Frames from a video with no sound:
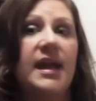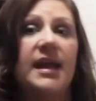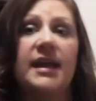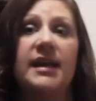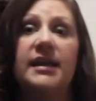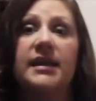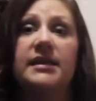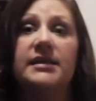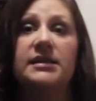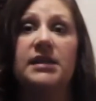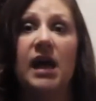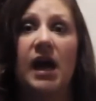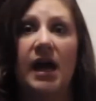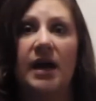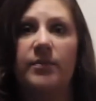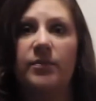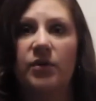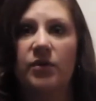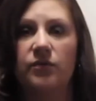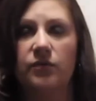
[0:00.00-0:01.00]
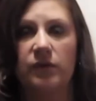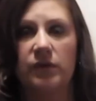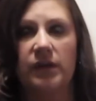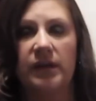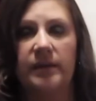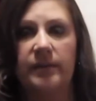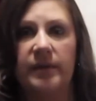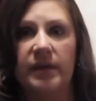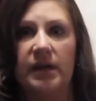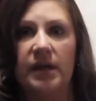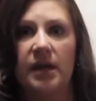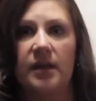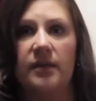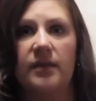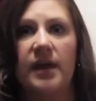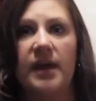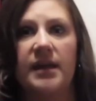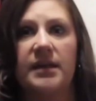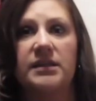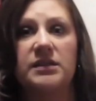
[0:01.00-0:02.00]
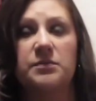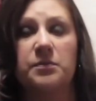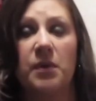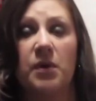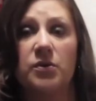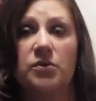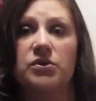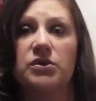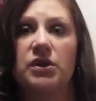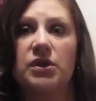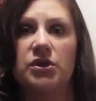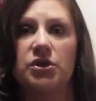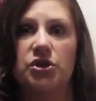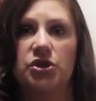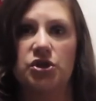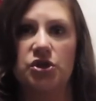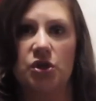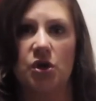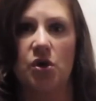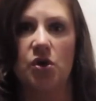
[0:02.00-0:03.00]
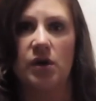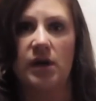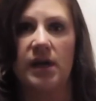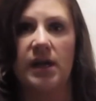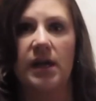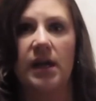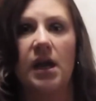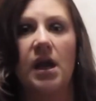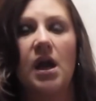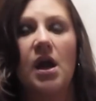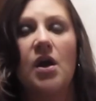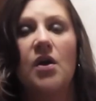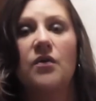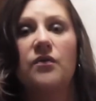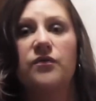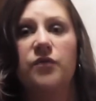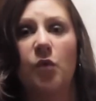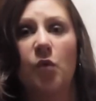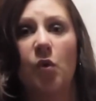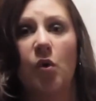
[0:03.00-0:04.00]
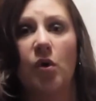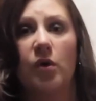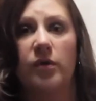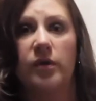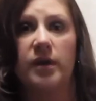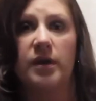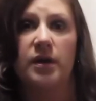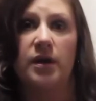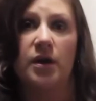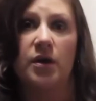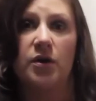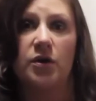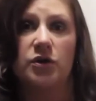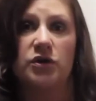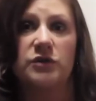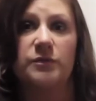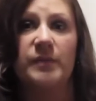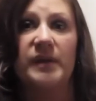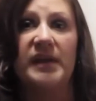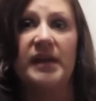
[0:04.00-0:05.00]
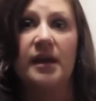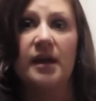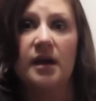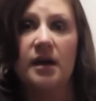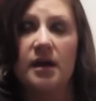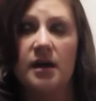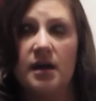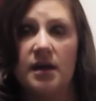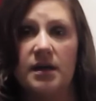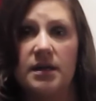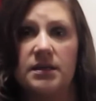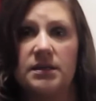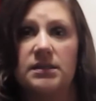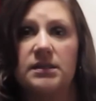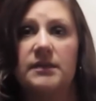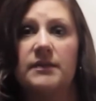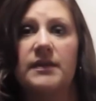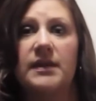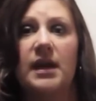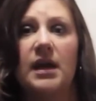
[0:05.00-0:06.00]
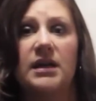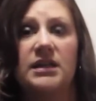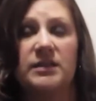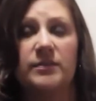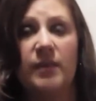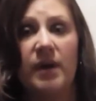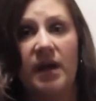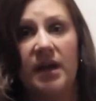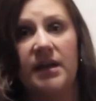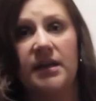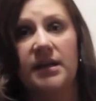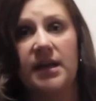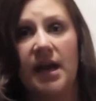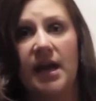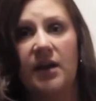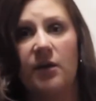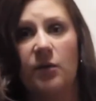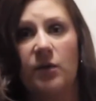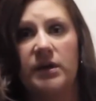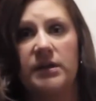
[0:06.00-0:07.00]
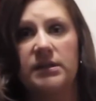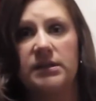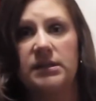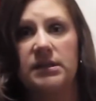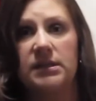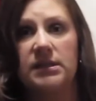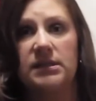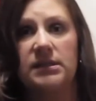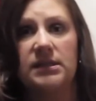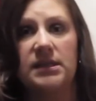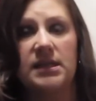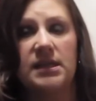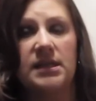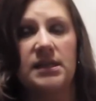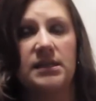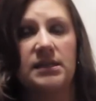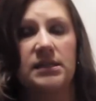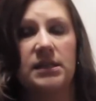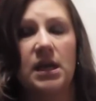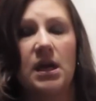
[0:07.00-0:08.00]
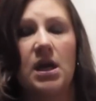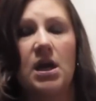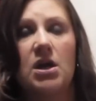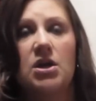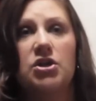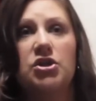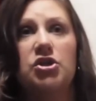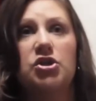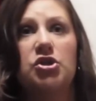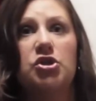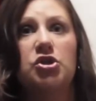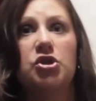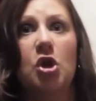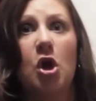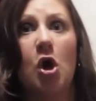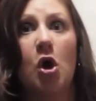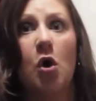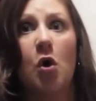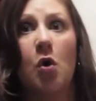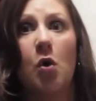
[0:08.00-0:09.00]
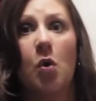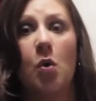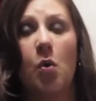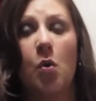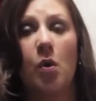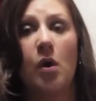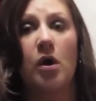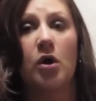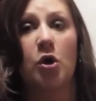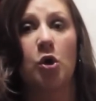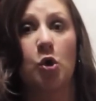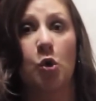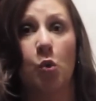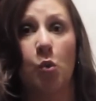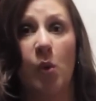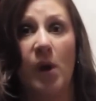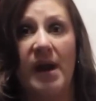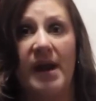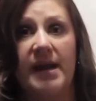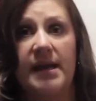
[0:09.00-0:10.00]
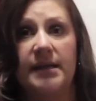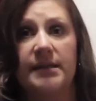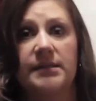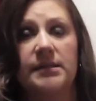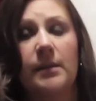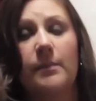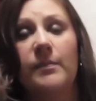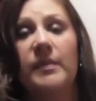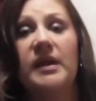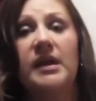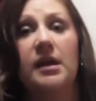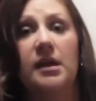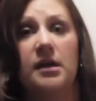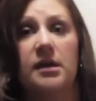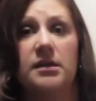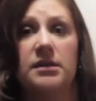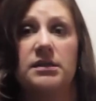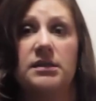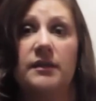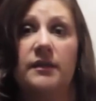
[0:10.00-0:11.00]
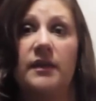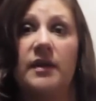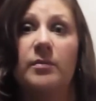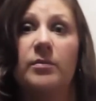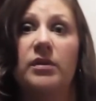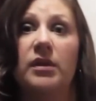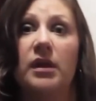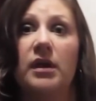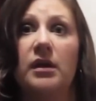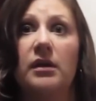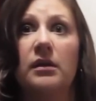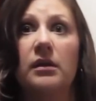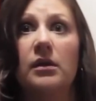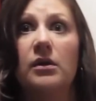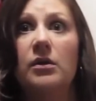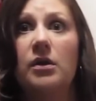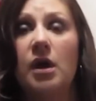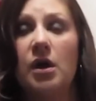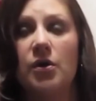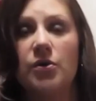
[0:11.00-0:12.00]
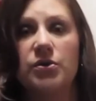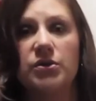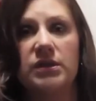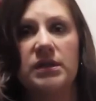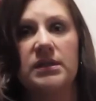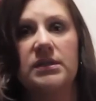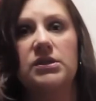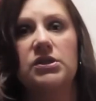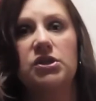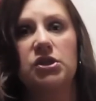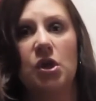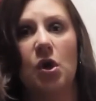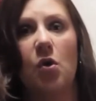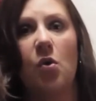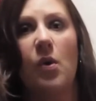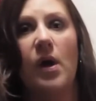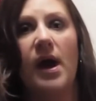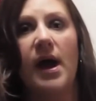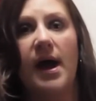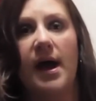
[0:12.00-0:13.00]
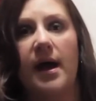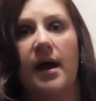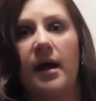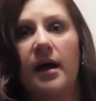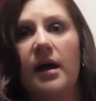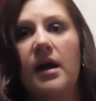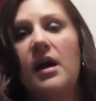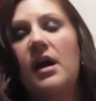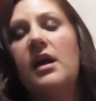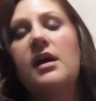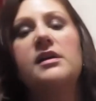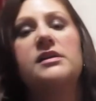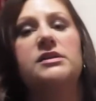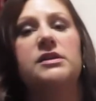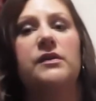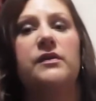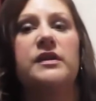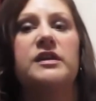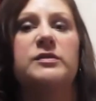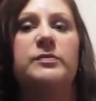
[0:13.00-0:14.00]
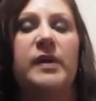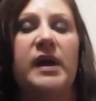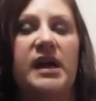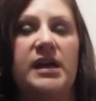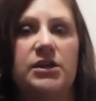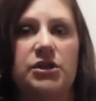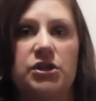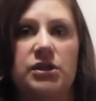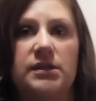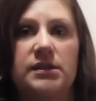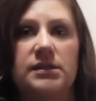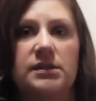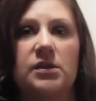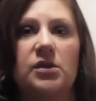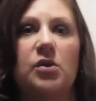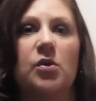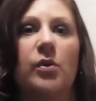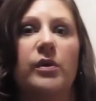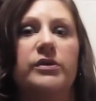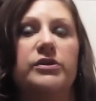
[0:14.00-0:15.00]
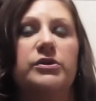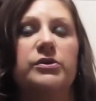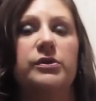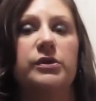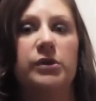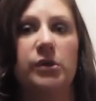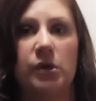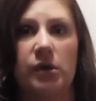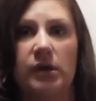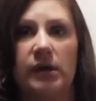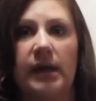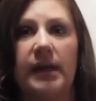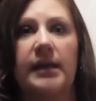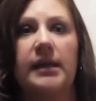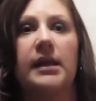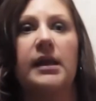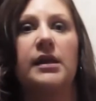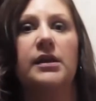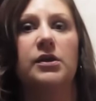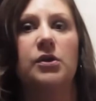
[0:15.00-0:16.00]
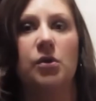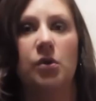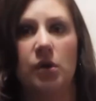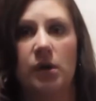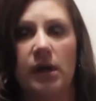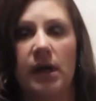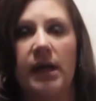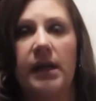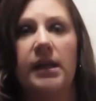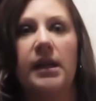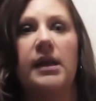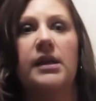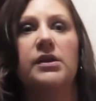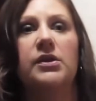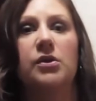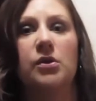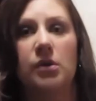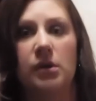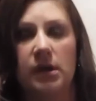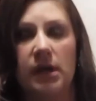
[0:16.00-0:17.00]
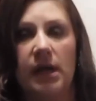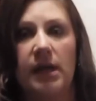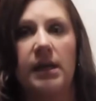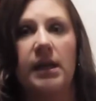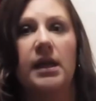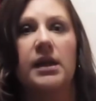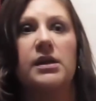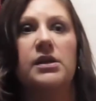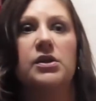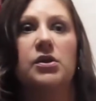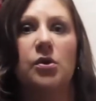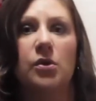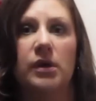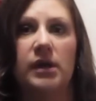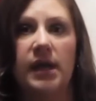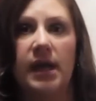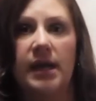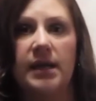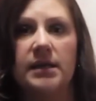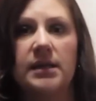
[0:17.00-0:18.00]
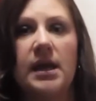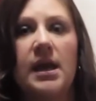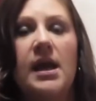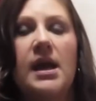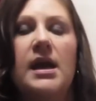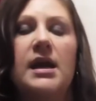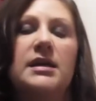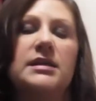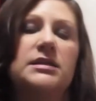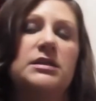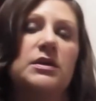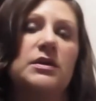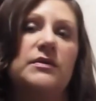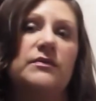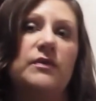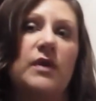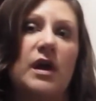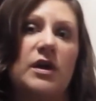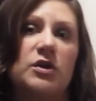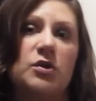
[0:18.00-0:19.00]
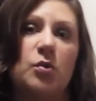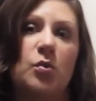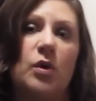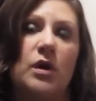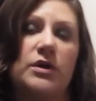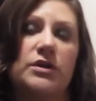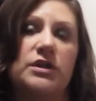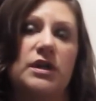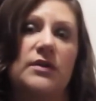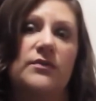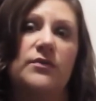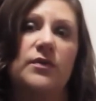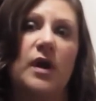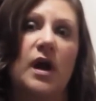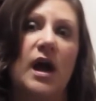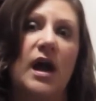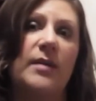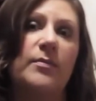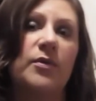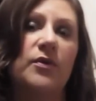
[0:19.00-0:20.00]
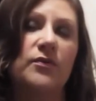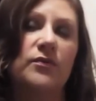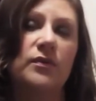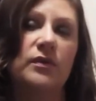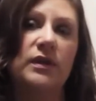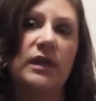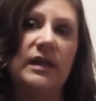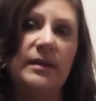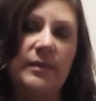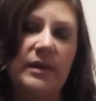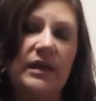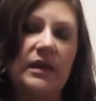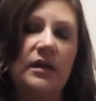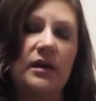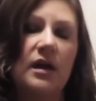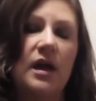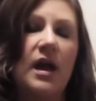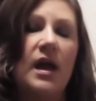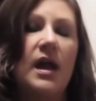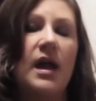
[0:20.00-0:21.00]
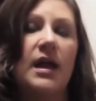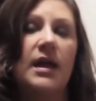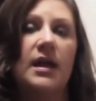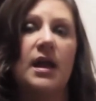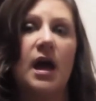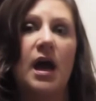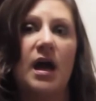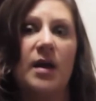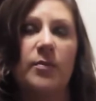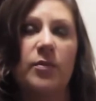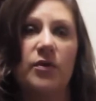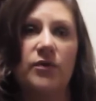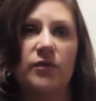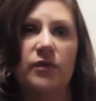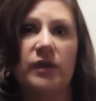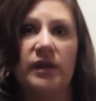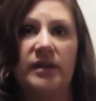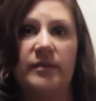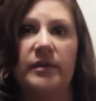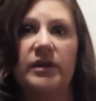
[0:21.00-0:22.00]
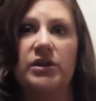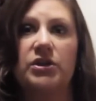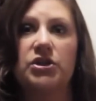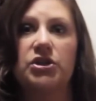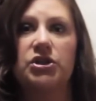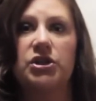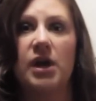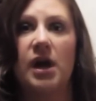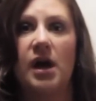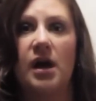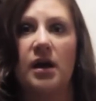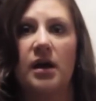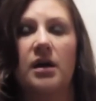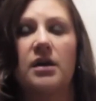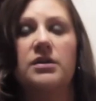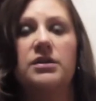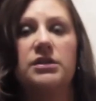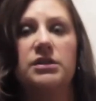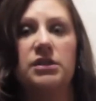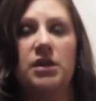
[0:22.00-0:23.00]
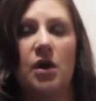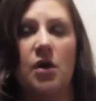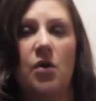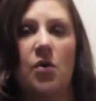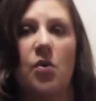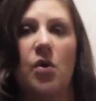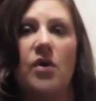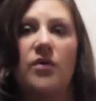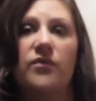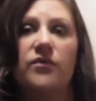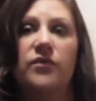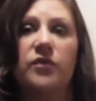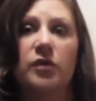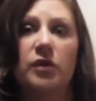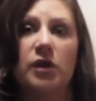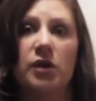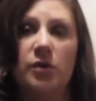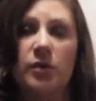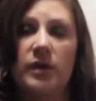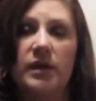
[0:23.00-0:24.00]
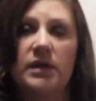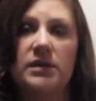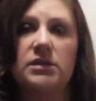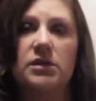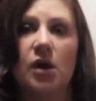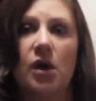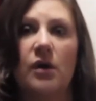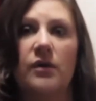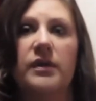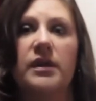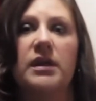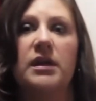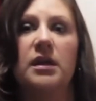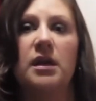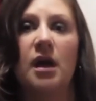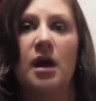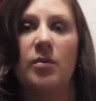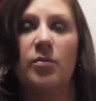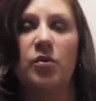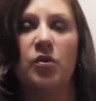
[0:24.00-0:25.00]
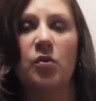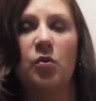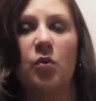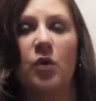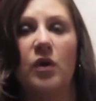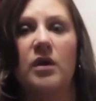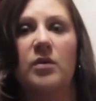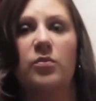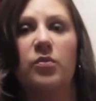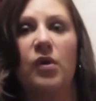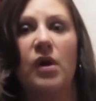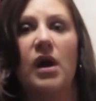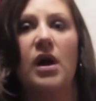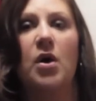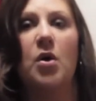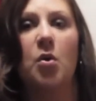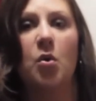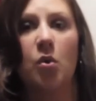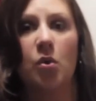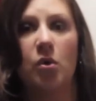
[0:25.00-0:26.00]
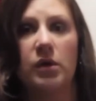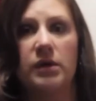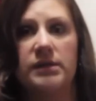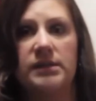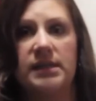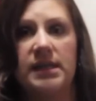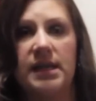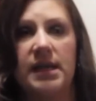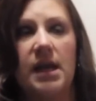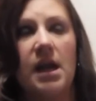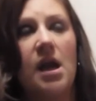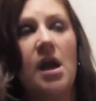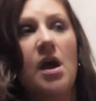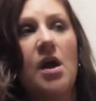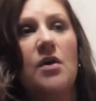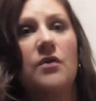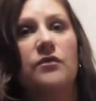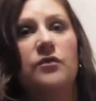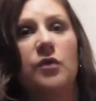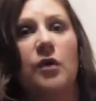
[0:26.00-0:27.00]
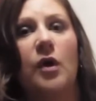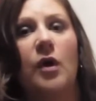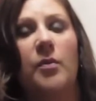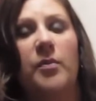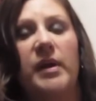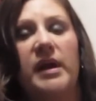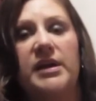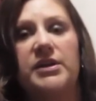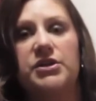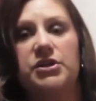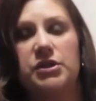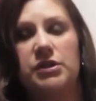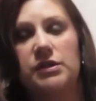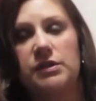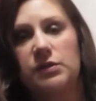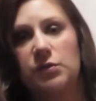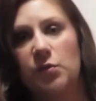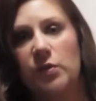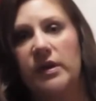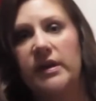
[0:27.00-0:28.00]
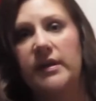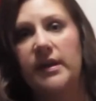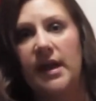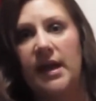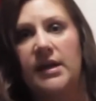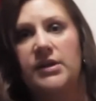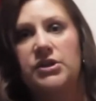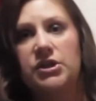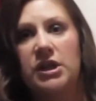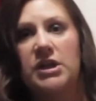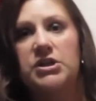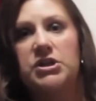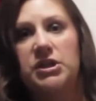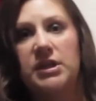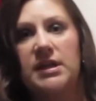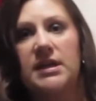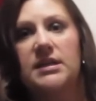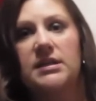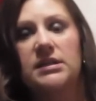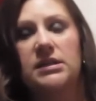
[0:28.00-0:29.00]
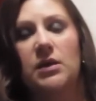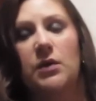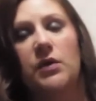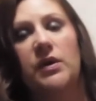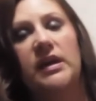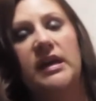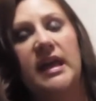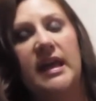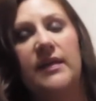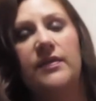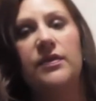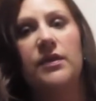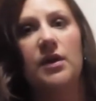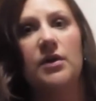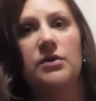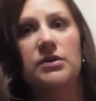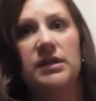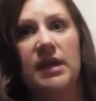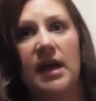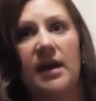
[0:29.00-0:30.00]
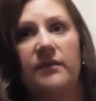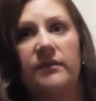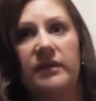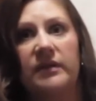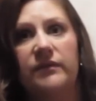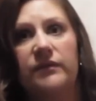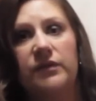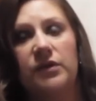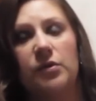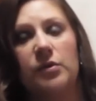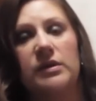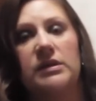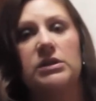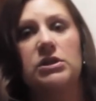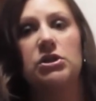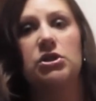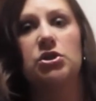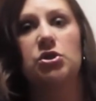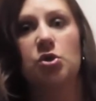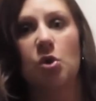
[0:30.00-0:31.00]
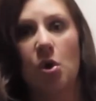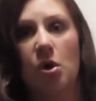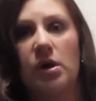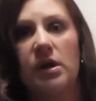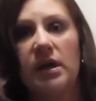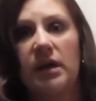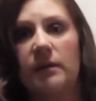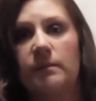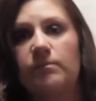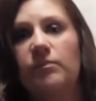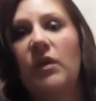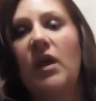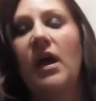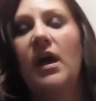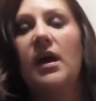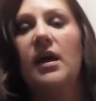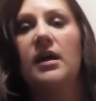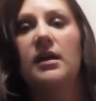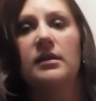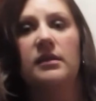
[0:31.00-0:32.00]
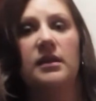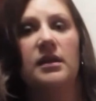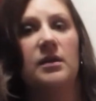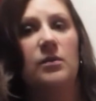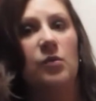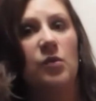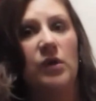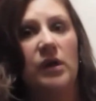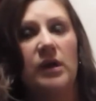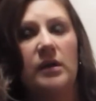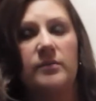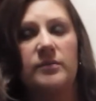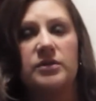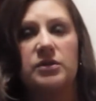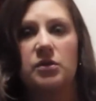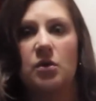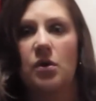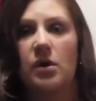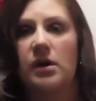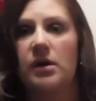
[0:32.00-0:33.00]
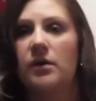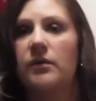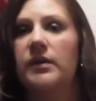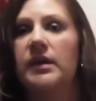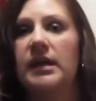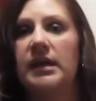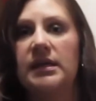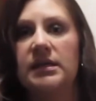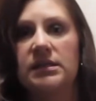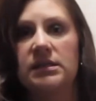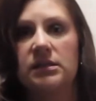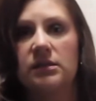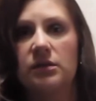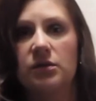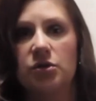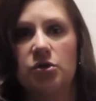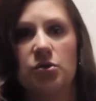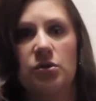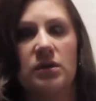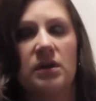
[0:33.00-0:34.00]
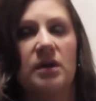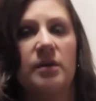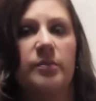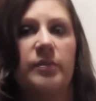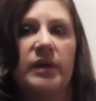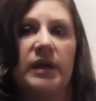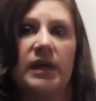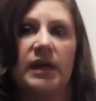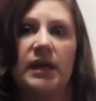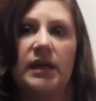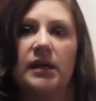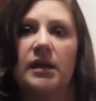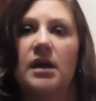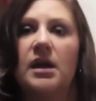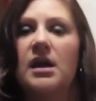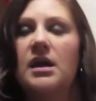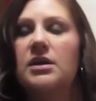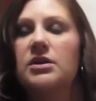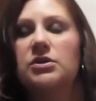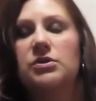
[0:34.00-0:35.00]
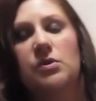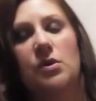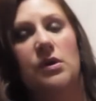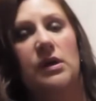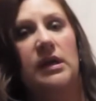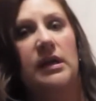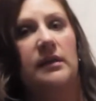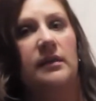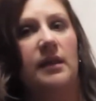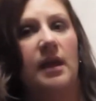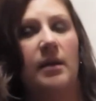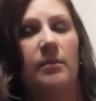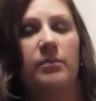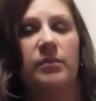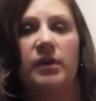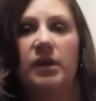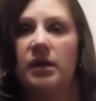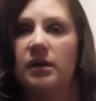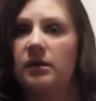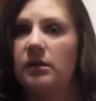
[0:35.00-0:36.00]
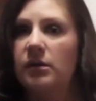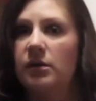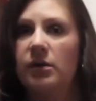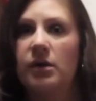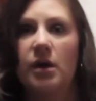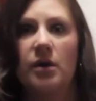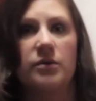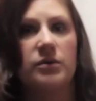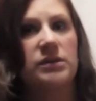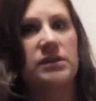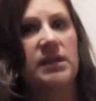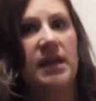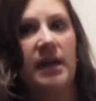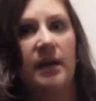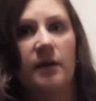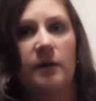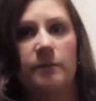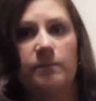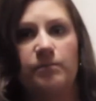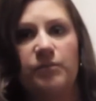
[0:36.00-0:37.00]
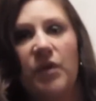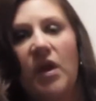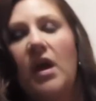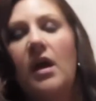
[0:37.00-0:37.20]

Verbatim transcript: it is hypovolemia that is most concerning for the nurse because the osmotic diuresis is so great because the blood glucose is so high. So these patients, they're going to urinate and urinate and urinate and urinate. And so you've got to watch out for hypovolemia and hypovolemic shock. So fluids are the #1 priority for our patients with HHS. So get those IV fluids started, then we'll get them started on the insulin drip and start getting that blood glucose down.